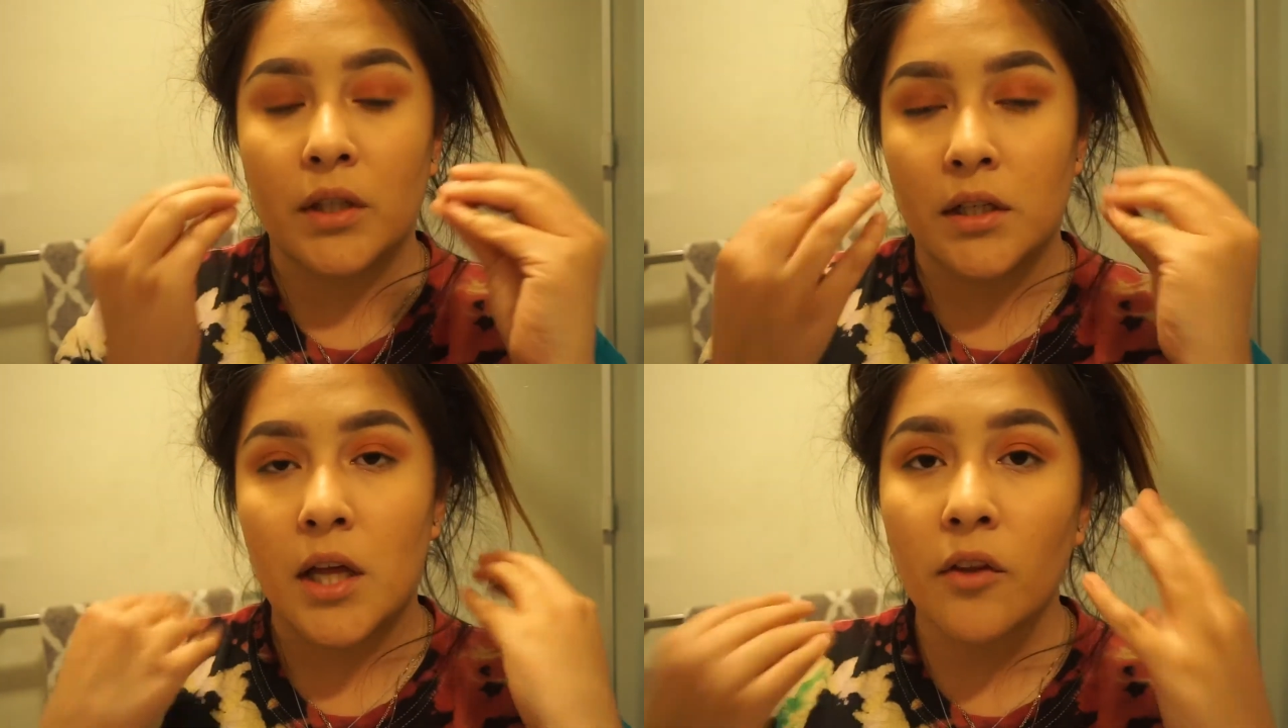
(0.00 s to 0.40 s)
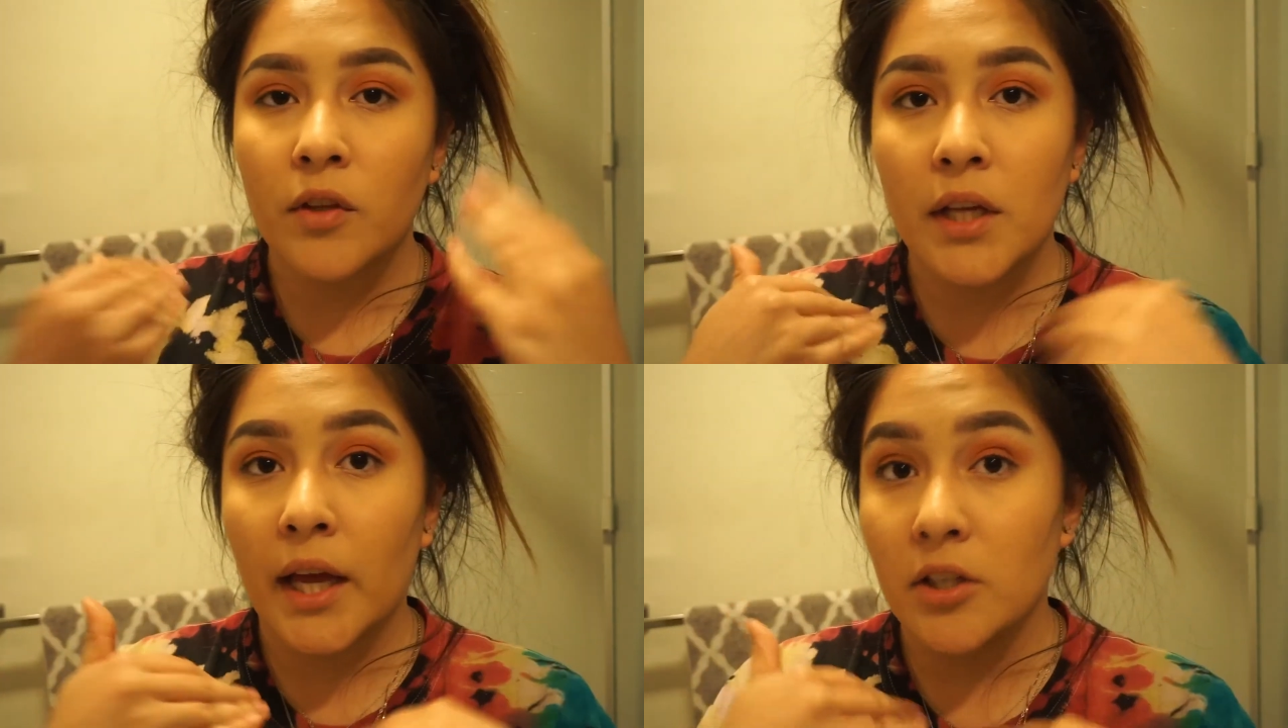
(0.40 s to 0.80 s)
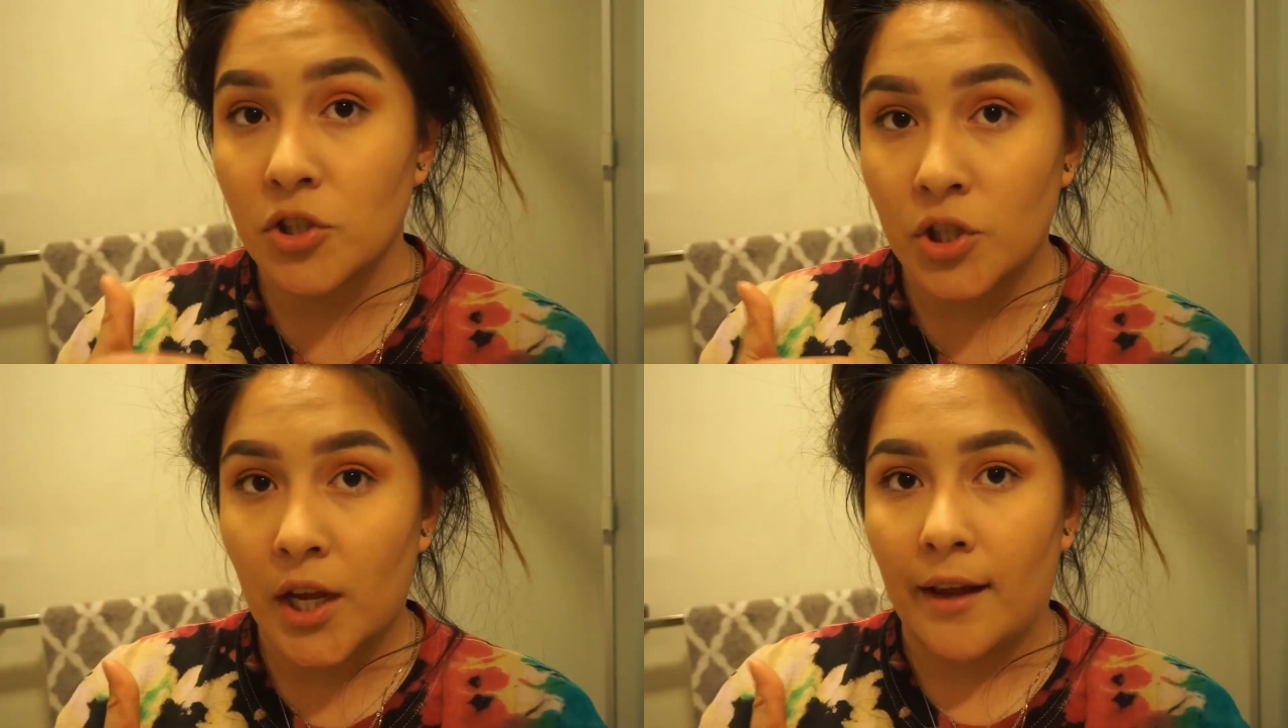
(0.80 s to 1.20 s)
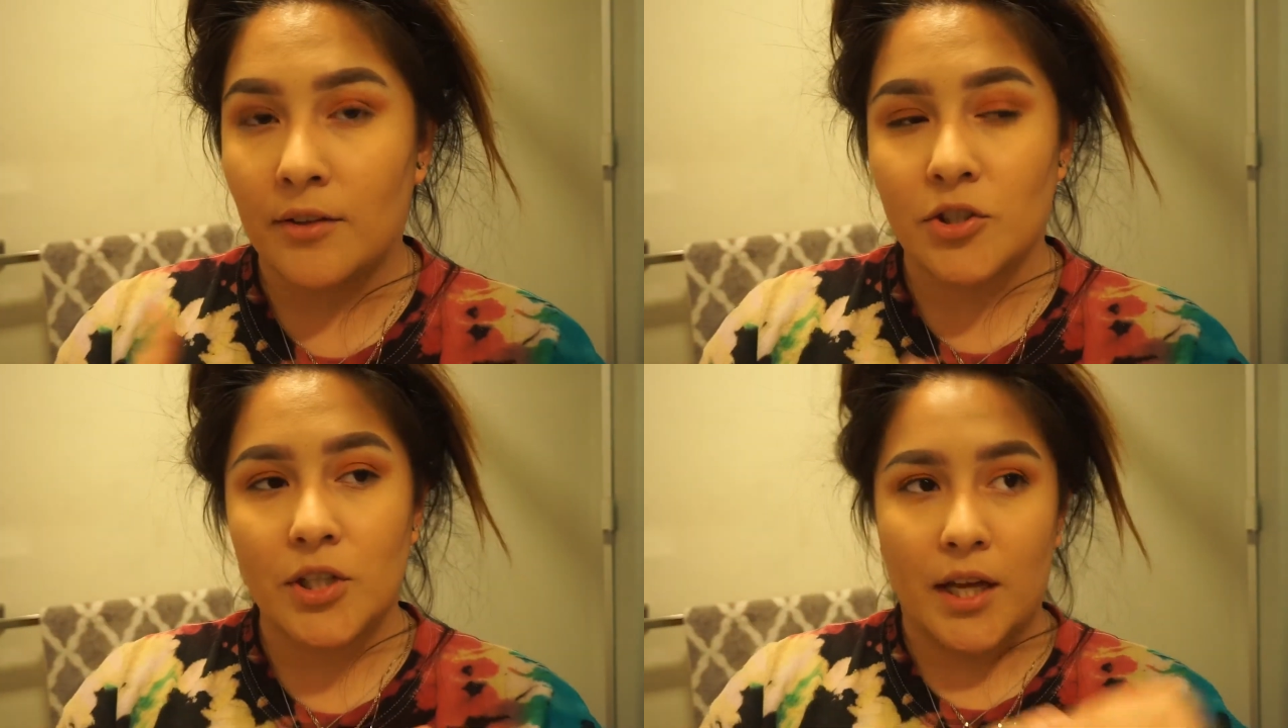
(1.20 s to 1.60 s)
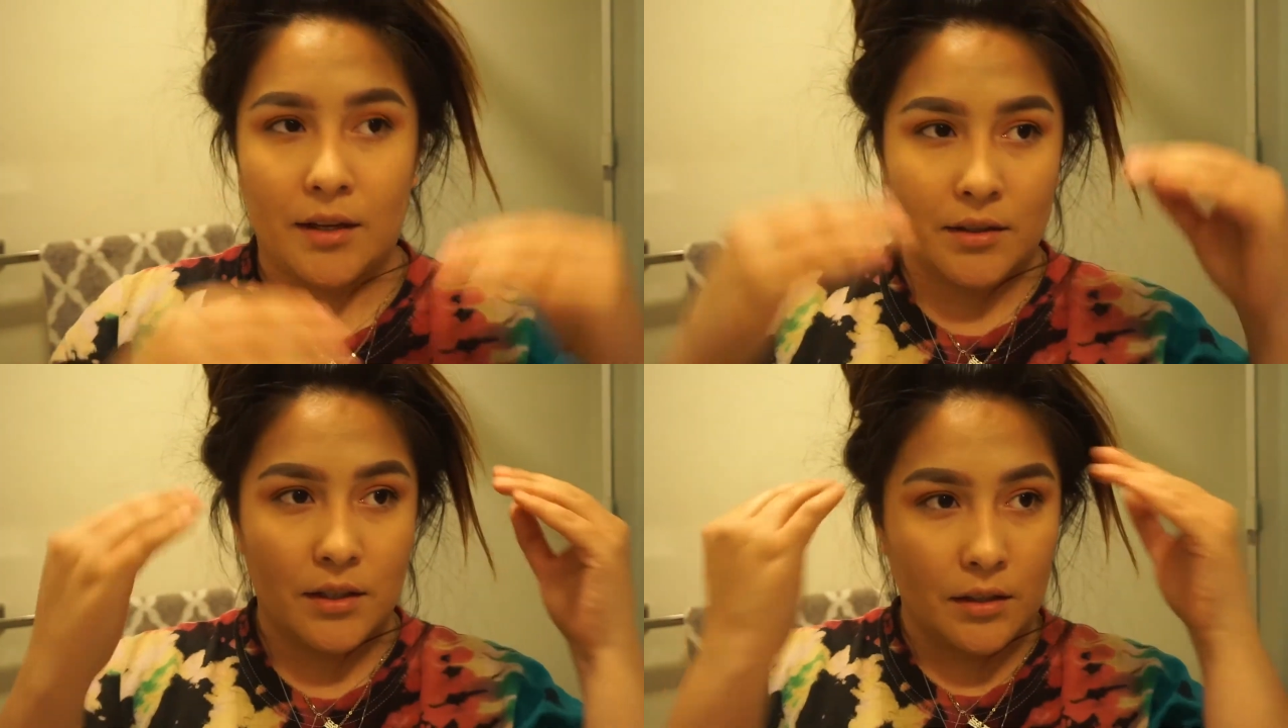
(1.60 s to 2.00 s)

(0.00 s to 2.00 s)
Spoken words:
like nothing has changed, and